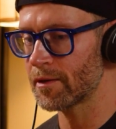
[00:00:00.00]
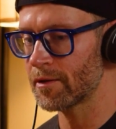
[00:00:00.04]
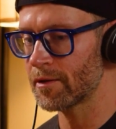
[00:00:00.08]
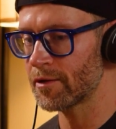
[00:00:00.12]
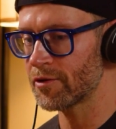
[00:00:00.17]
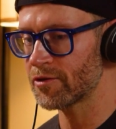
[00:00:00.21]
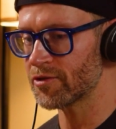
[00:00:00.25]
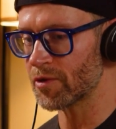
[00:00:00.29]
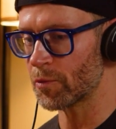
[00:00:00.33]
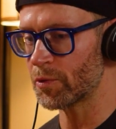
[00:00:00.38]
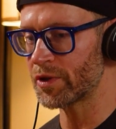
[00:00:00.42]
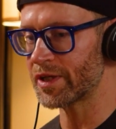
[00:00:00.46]

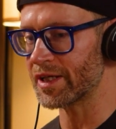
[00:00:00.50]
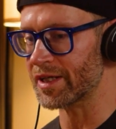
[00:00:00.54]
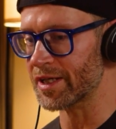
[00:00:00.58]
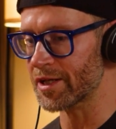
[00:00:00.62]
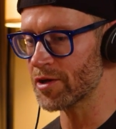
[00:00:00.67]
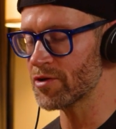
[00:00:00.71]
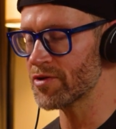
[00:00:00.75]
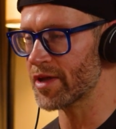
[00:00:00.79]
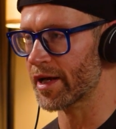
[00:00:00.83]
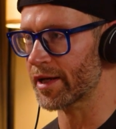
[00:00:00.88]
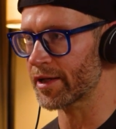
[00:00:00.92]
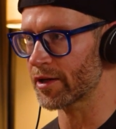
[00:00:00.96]
someone can
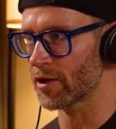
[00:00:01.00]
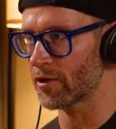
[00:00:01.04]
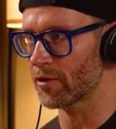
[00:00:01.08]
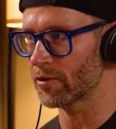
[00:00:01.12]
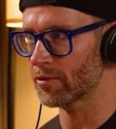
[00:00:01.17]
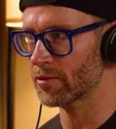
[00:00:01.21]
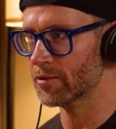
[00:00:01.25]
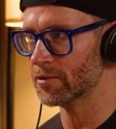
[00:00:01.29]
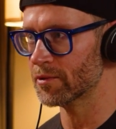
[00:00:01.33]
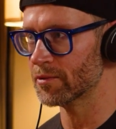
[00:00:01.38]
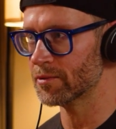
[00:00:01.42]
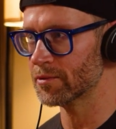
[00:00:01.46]
hear that and
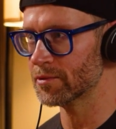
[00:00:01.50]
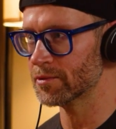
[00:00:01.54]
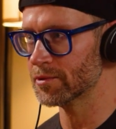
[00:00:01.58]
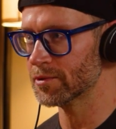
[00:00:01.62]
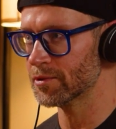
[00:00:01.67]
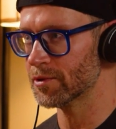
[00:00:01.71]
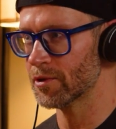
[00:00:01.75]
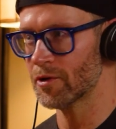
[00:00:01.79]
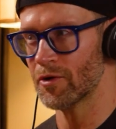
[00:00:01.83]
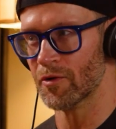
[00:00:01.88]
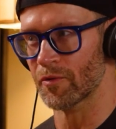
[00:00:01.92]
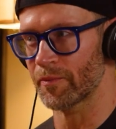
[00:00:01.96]
go,
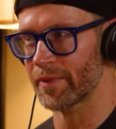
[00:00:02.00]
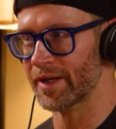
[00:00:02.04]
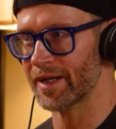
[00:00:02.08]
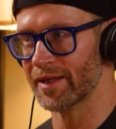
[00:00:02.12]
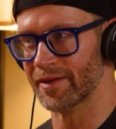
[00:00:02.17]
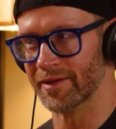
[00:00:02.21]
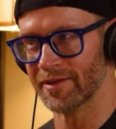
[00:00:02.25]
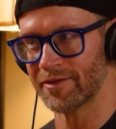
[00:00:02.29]
oh man,